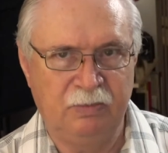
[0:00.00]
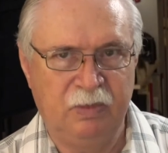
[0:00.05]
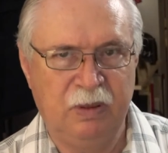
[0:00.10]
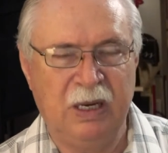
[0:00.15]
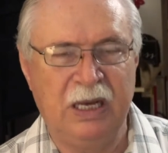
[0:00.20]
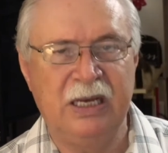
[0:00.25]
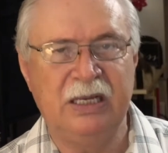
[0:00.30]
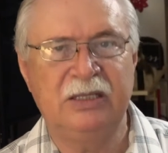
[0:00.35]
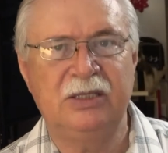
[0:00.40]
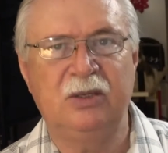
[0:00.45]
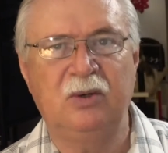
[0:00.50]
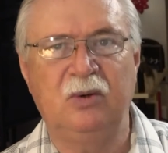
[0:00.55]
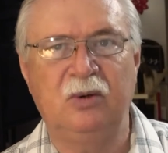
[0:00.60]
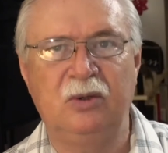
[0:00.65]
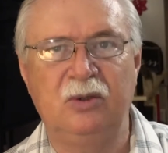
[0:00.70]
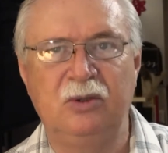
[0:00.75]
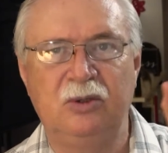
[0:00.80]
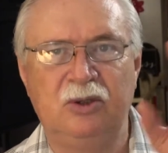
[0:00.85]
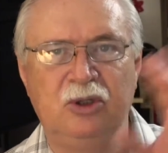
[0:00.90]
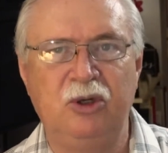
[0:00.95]
plus
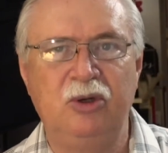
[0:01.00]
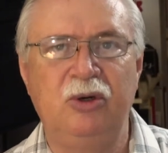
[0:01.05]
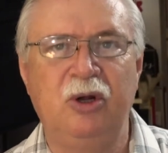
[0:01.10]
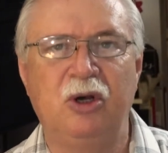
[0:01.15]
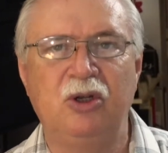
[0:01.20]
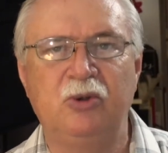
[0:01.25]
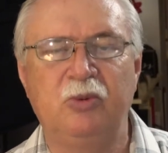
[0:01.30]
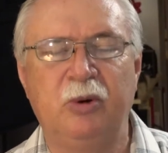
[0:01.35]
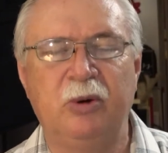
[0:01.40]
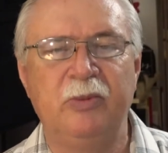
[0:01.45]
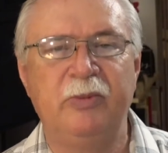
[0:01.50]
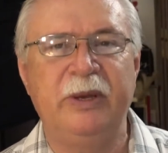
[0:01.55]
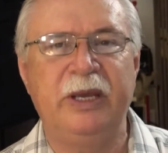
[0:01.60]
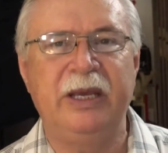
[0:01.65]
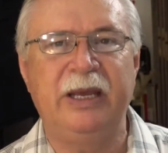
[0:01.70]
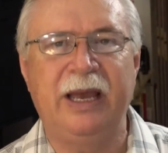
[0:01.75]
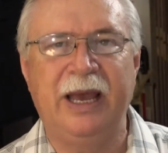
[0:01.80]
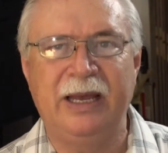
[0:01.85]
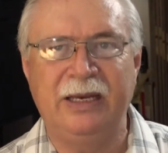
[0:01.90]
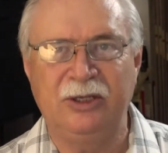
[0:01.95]
two notes per
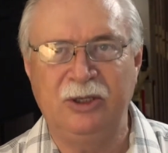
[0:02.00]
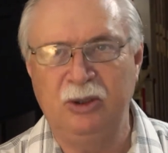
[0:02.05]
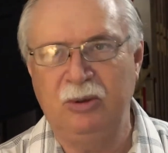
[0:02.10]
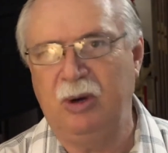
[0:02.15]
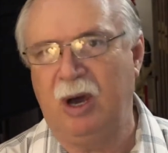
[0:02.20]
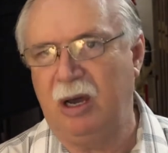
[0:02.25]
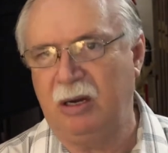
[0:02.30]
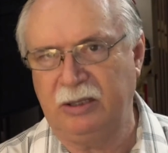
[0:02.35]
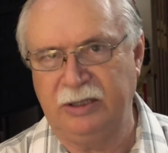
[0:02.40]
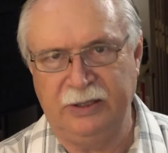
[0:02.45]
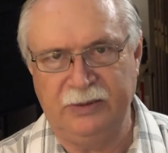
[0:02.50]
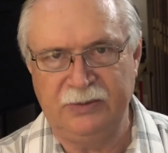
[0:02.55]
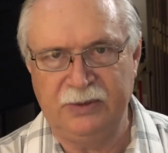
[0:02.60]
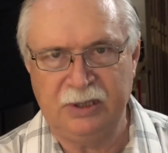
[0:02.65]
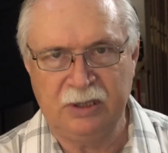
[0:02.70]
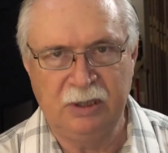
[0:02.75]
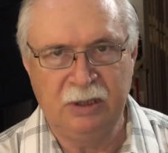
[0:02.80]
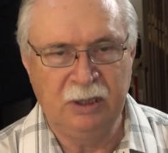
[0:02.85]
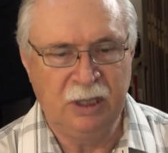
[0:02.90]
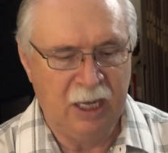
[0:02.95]
beat at two
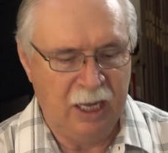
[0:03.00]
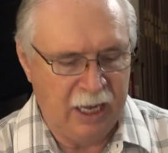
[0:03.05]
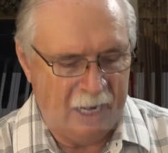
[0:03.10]
octaves.